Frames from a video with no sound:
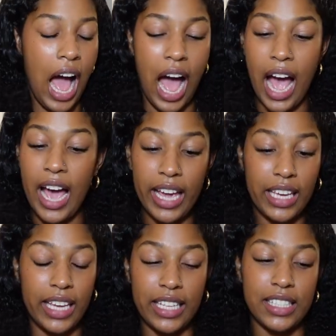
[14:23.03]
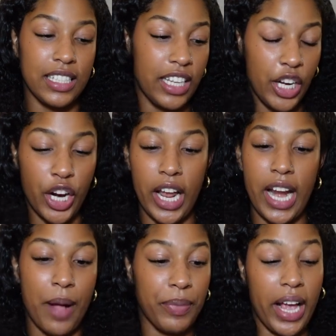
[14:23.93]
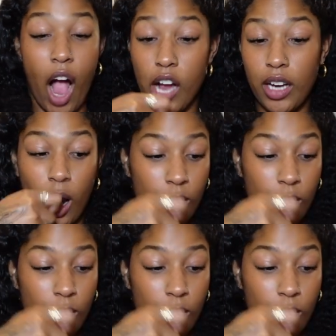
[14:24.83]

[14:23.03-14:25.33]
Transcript: i get to dinner and i'm like god